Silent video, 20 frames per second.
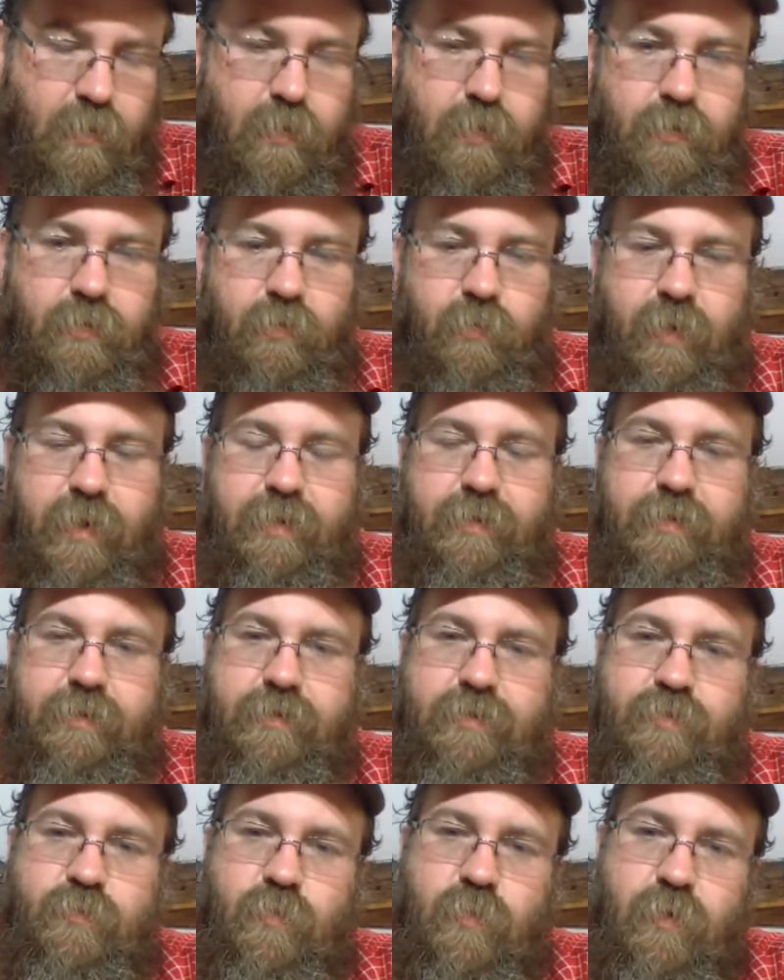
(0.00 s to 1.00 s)
The way that
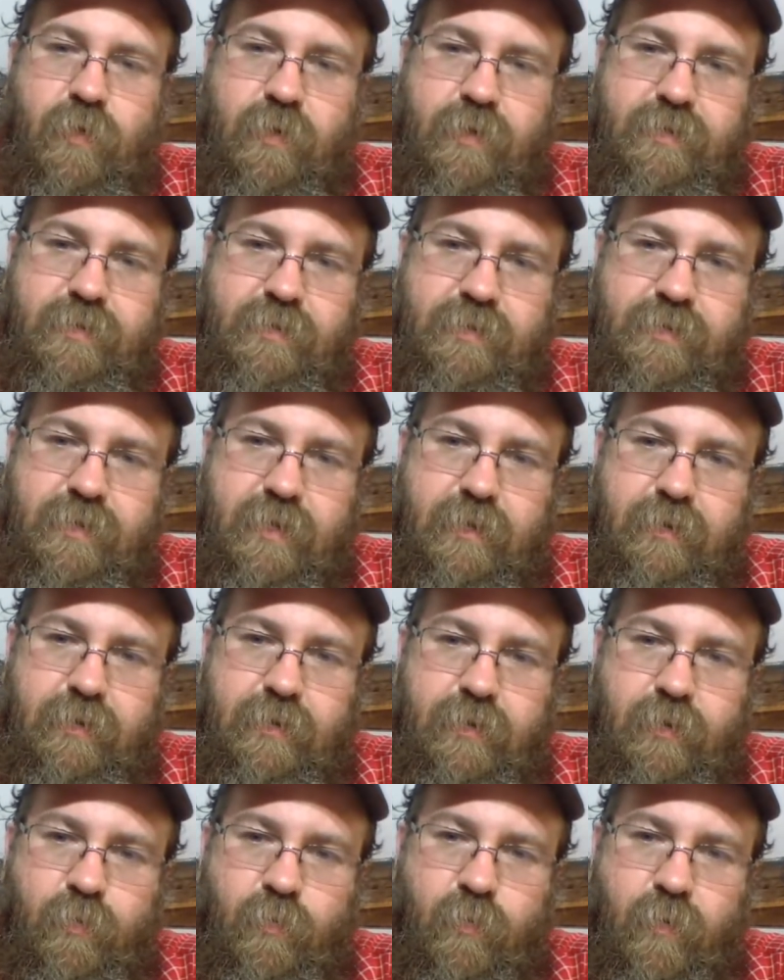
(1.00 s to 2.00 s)
this works is that
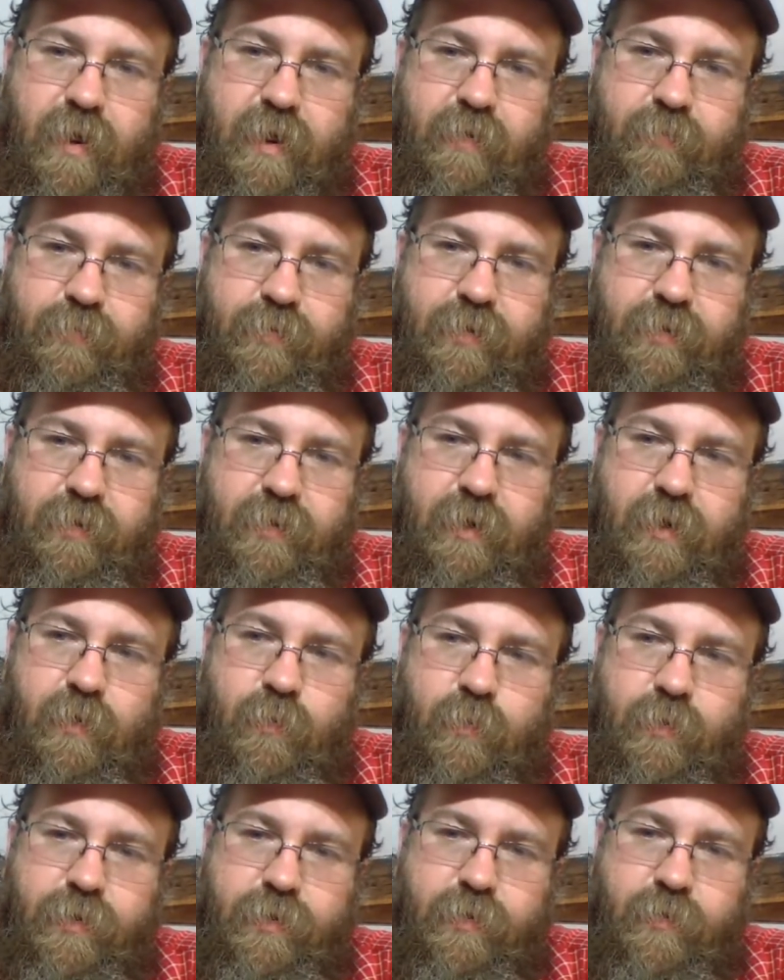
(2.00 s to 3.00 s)
little ramp in there,
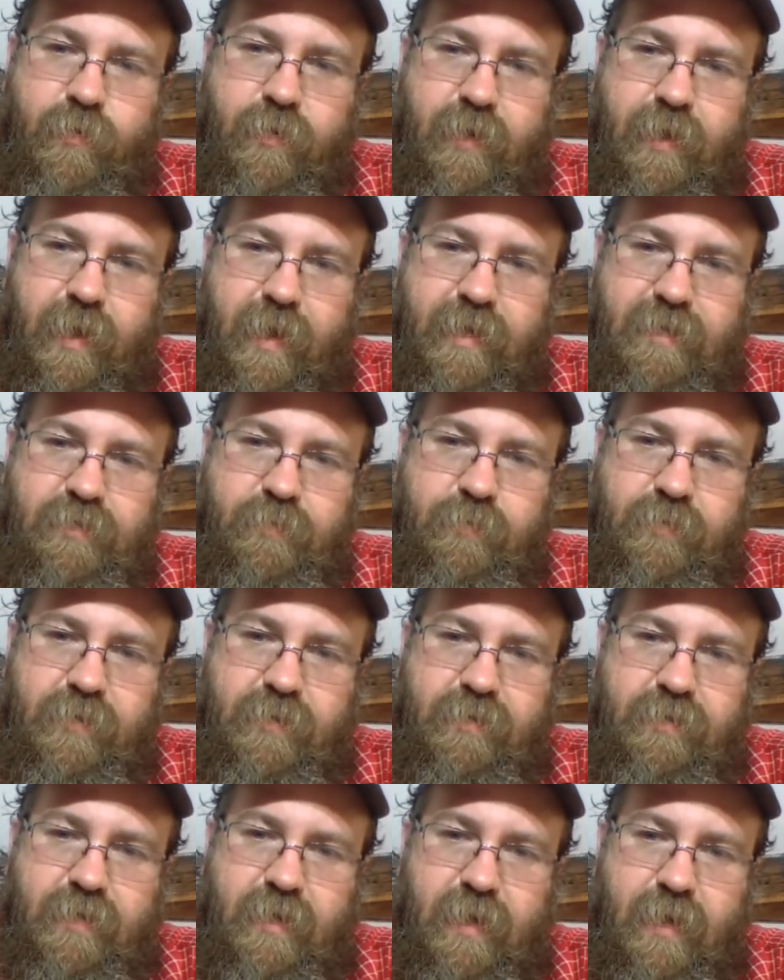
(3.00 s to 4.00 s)
when you clasp
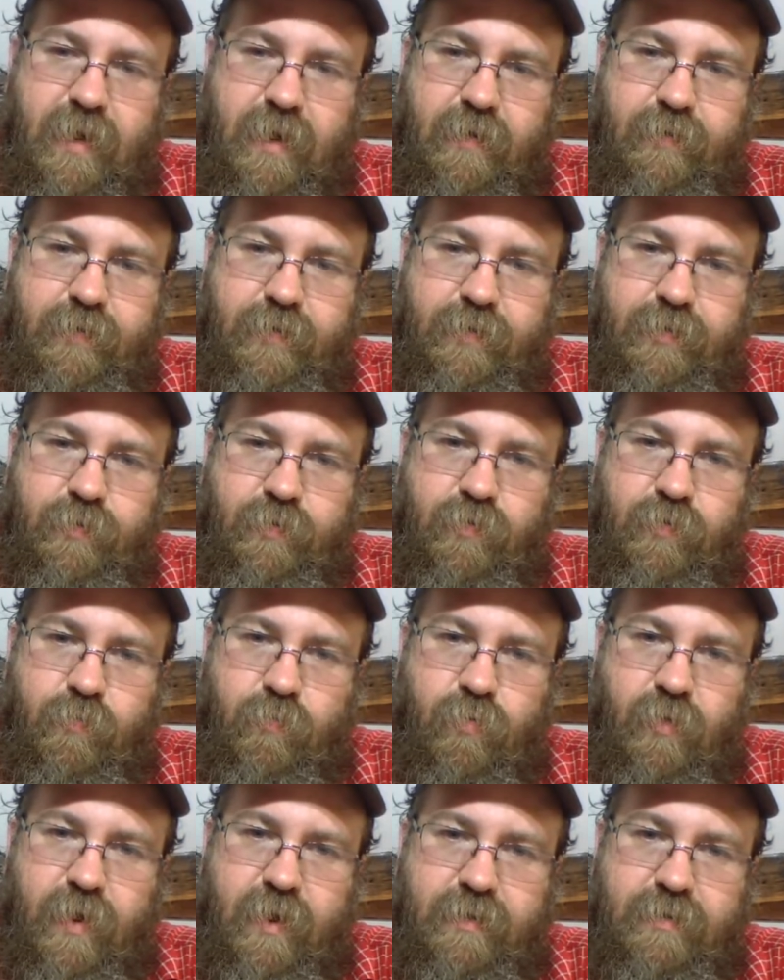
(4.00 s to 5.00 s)
this down and you
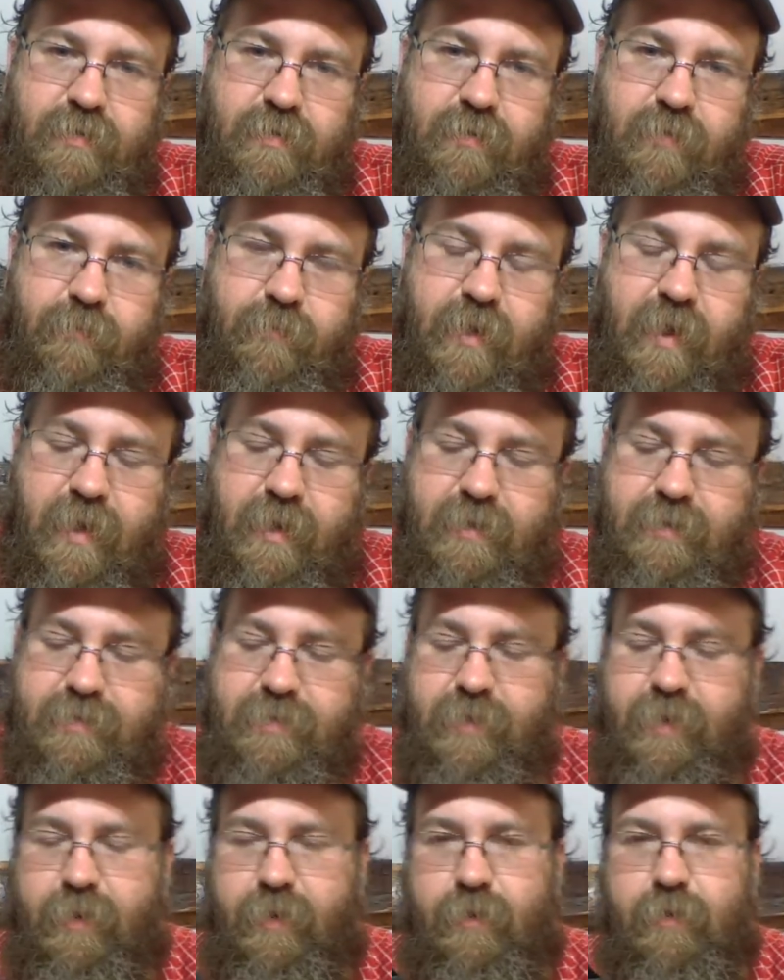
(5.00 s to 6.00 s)
depress the
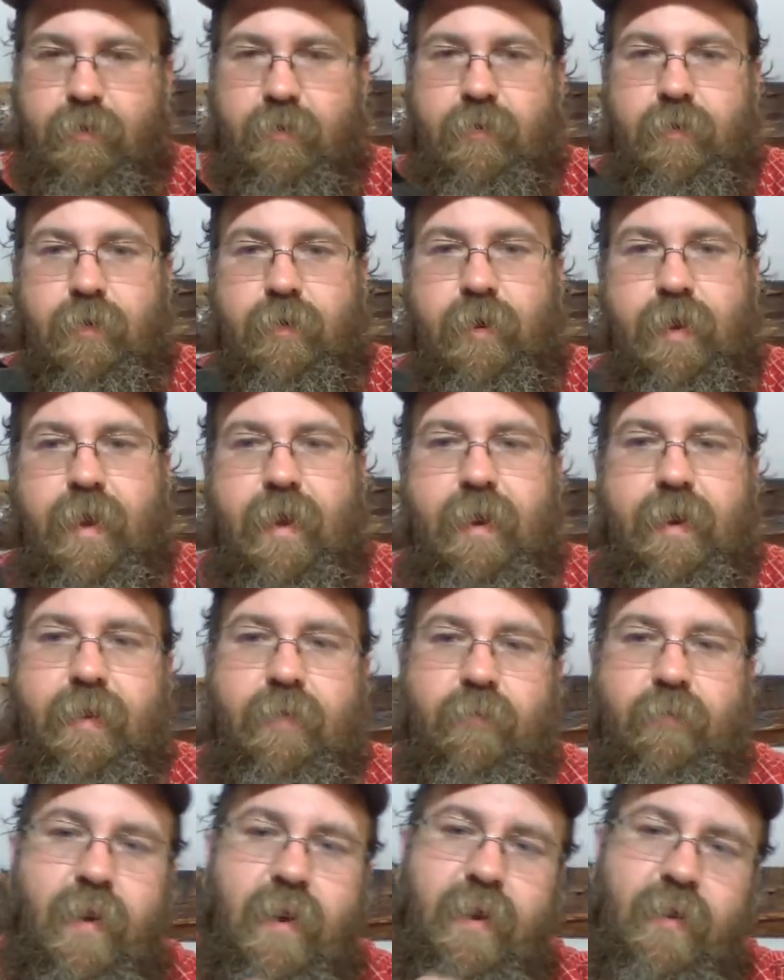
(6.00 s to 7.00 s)
magazine, that
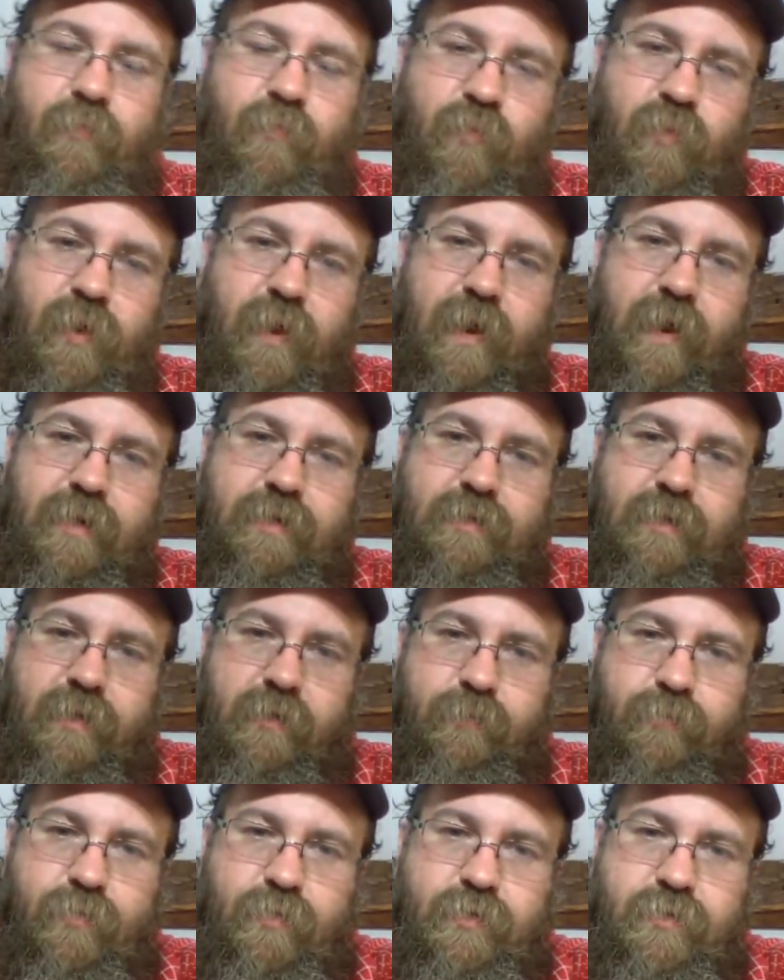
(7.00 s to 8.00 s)
ramp will
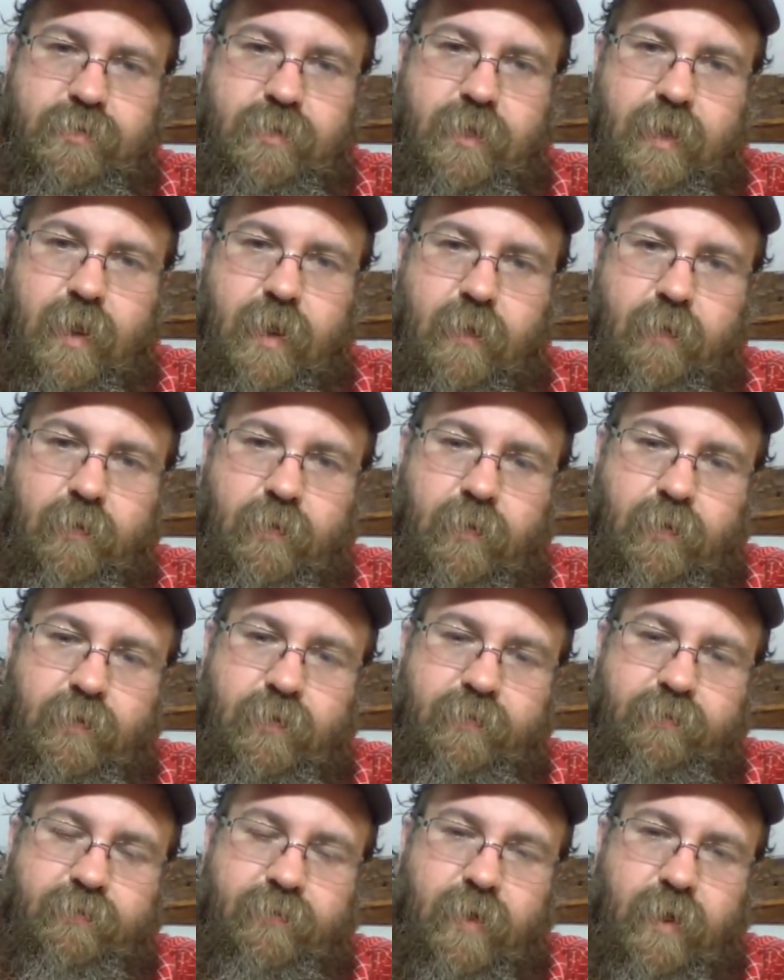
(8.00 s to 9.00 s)
actually push down on
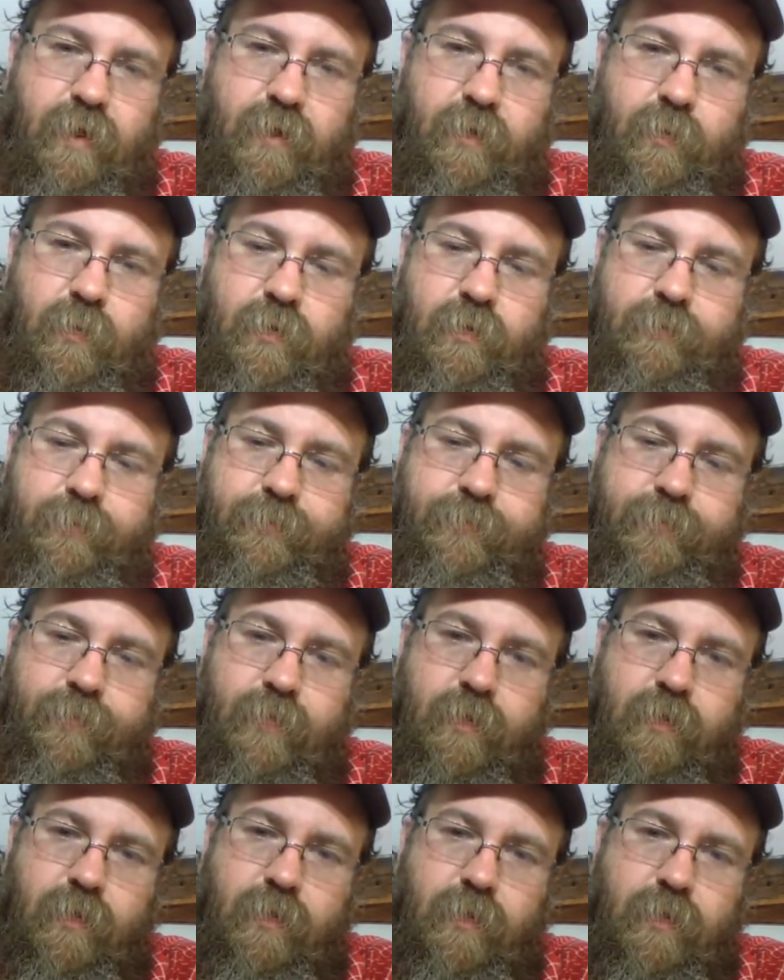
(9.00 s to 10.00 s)
the follower
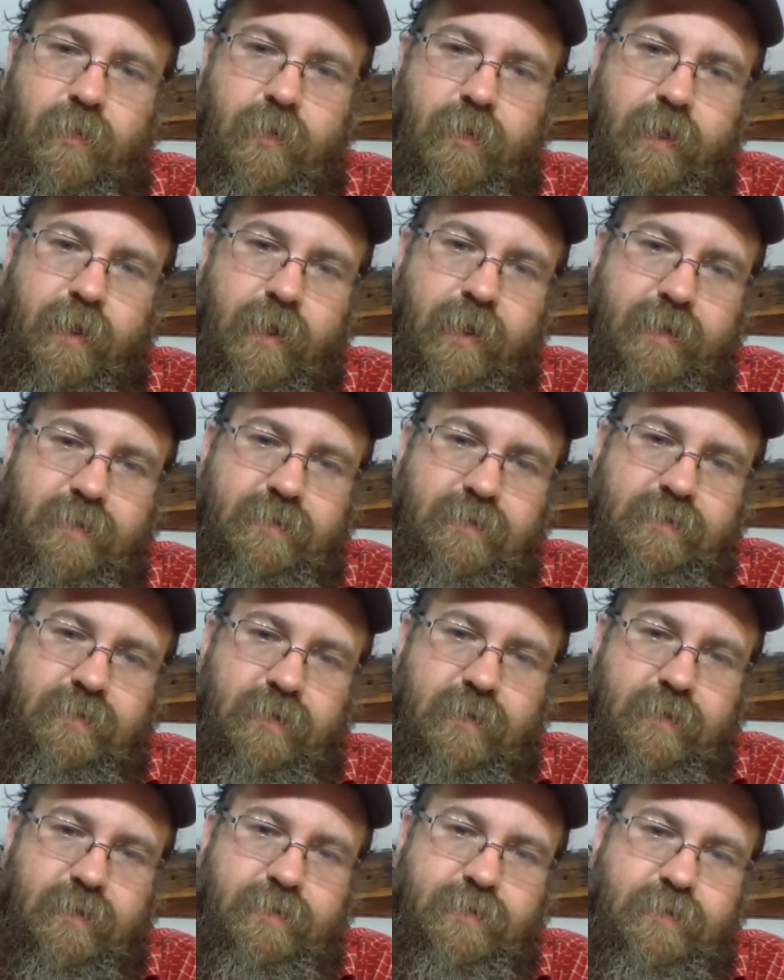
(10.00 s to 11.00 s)
as
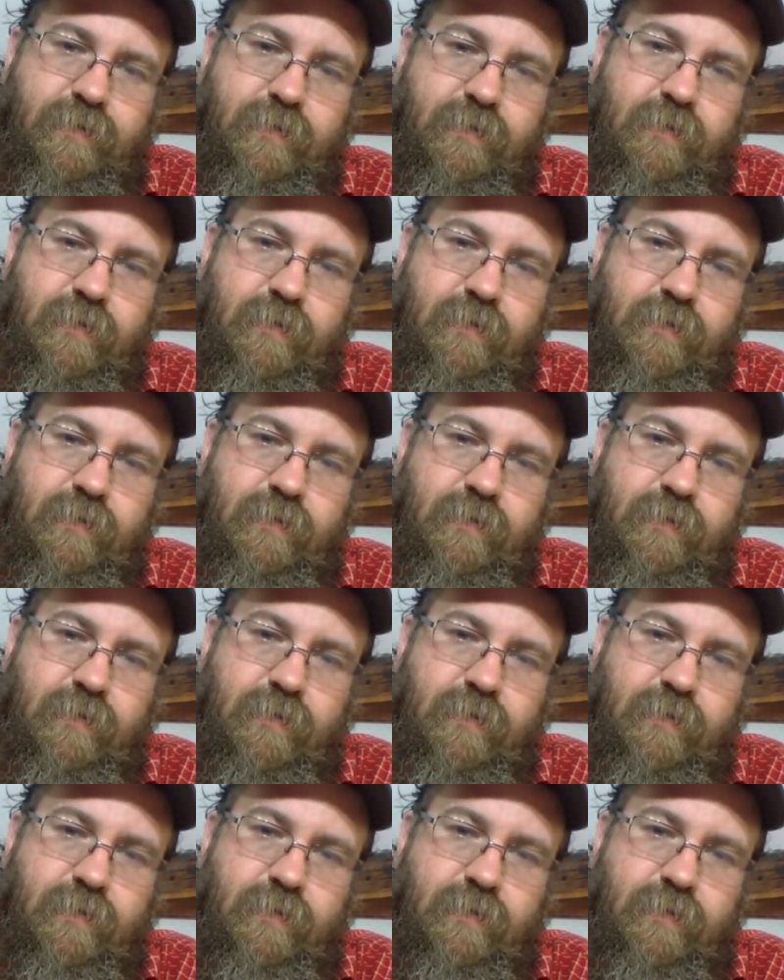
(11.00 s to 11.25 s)
such.